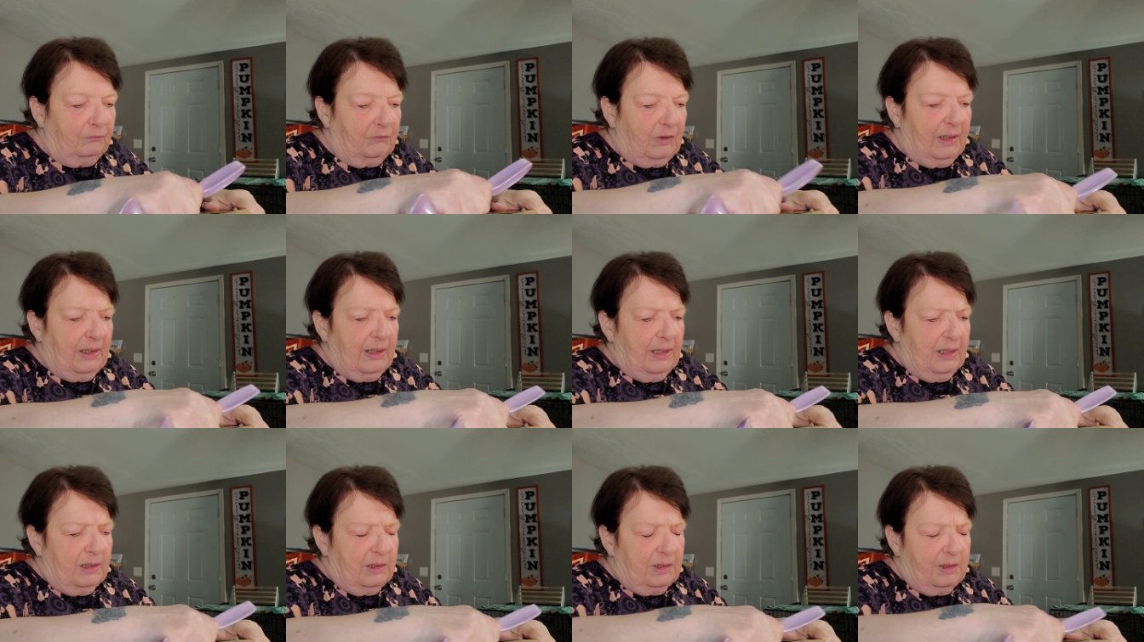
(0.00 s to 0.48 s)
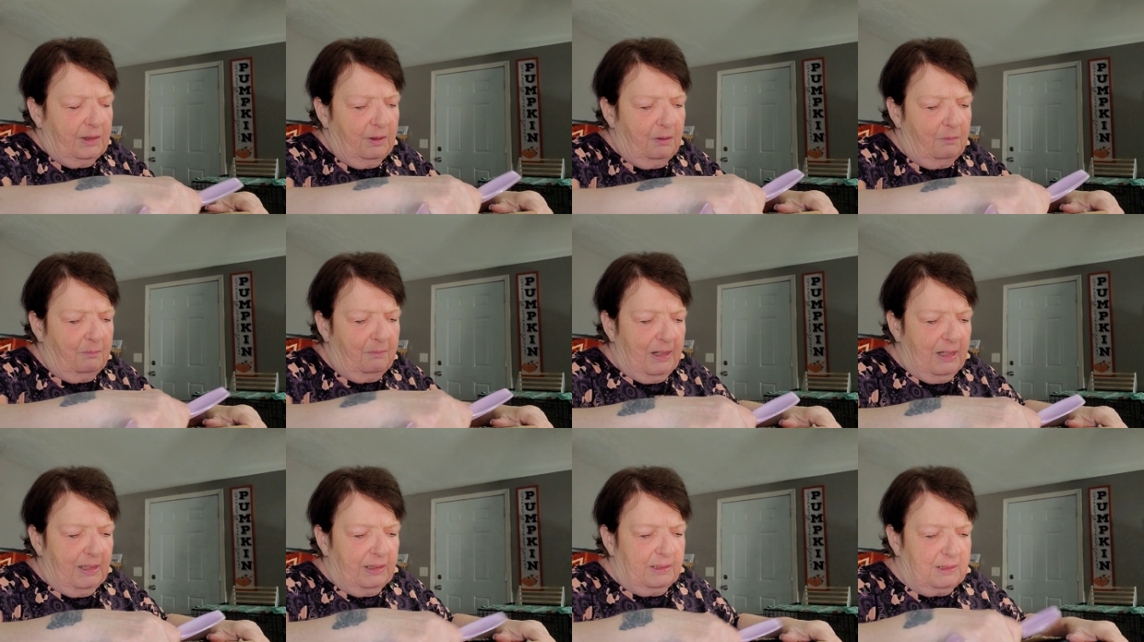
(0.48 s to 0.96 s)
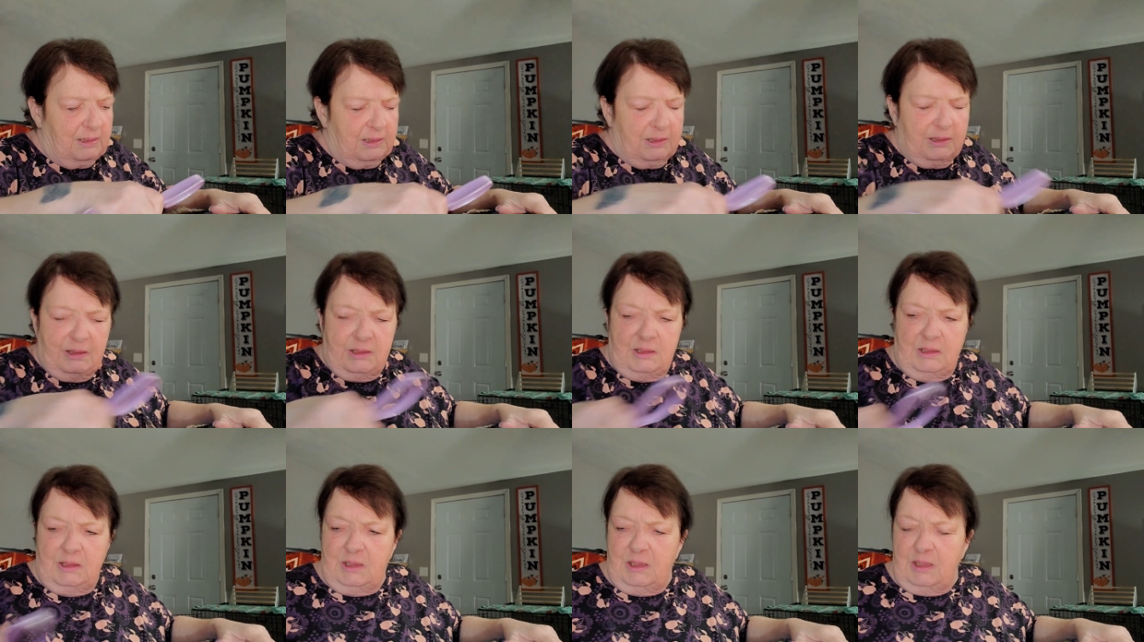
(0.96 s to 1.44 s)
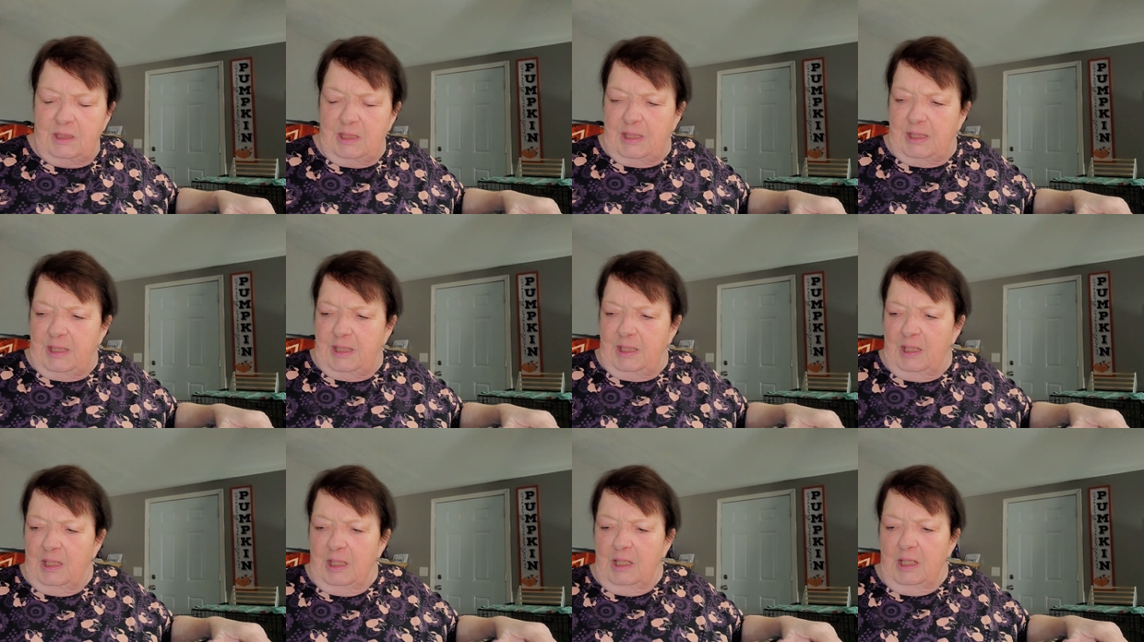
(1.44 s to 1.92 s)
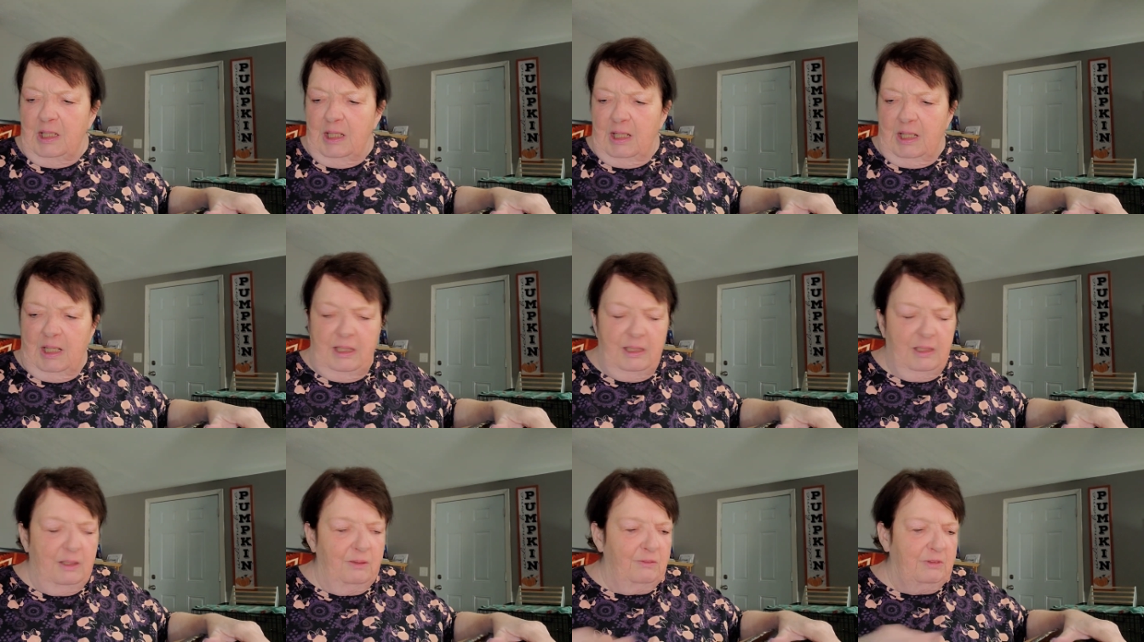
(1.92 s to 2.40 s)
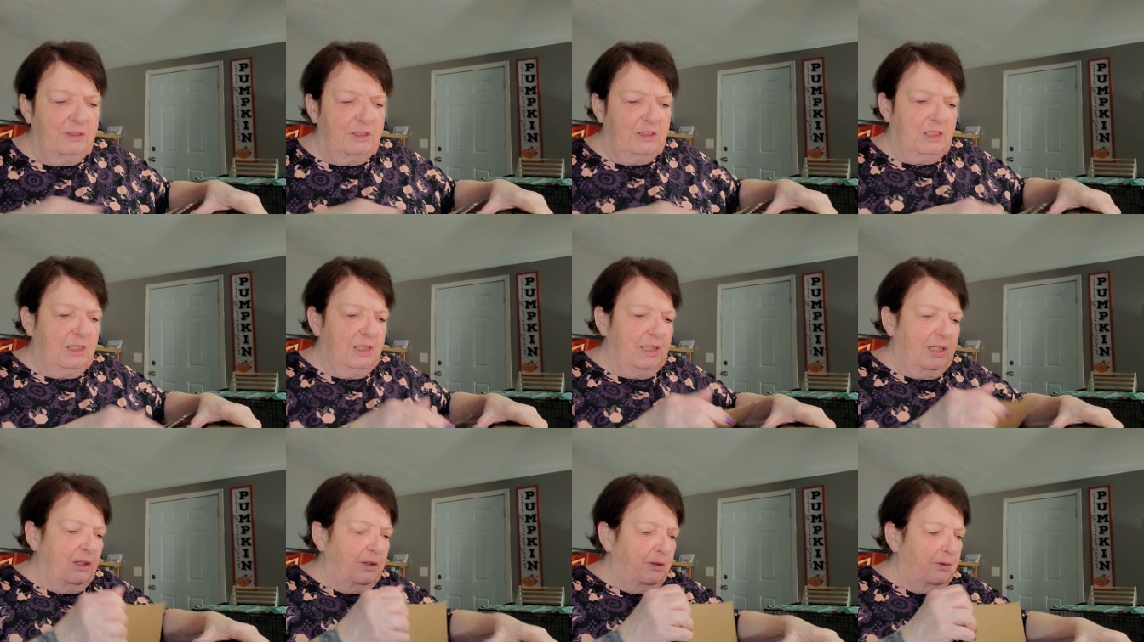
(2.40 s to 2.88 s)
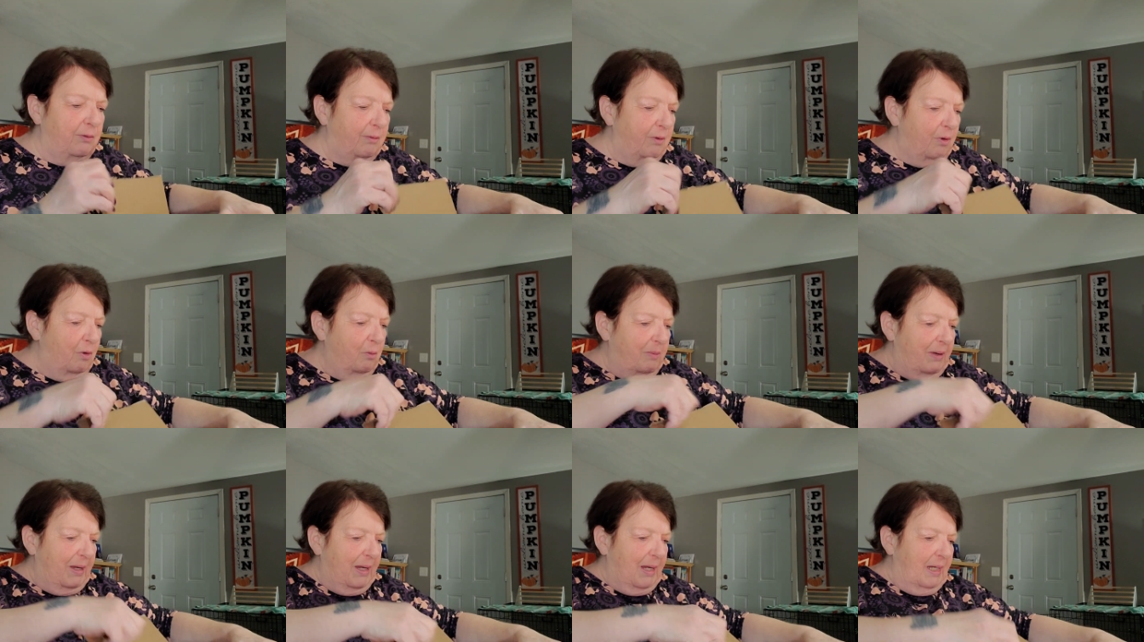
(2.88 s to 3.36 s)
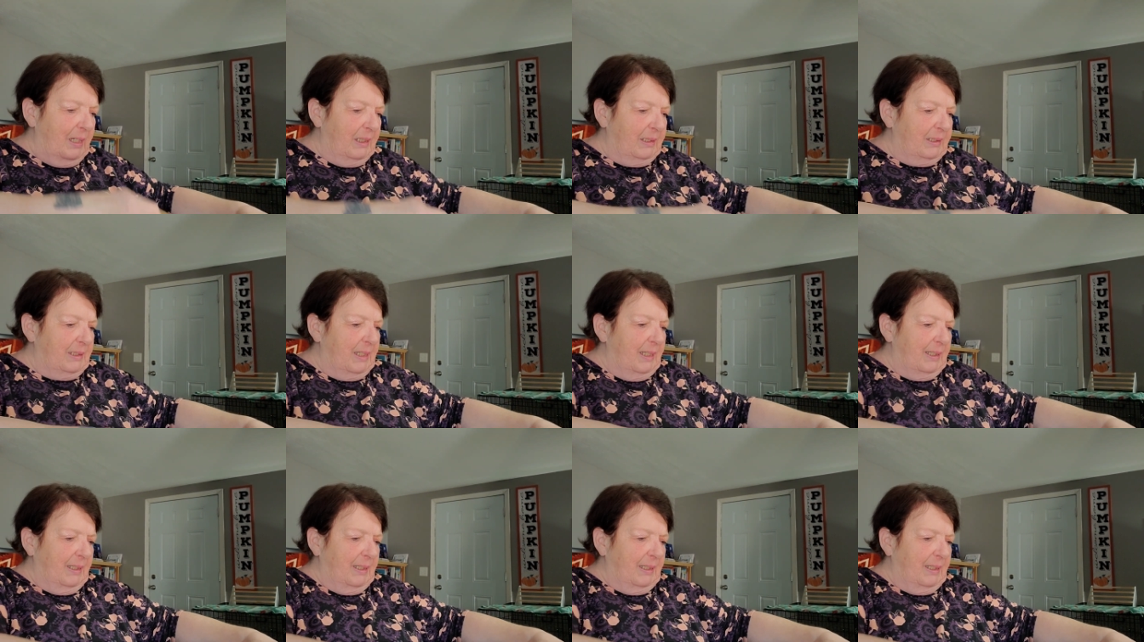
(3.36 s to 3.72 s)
I got two boxes today, and it was to get grow bags.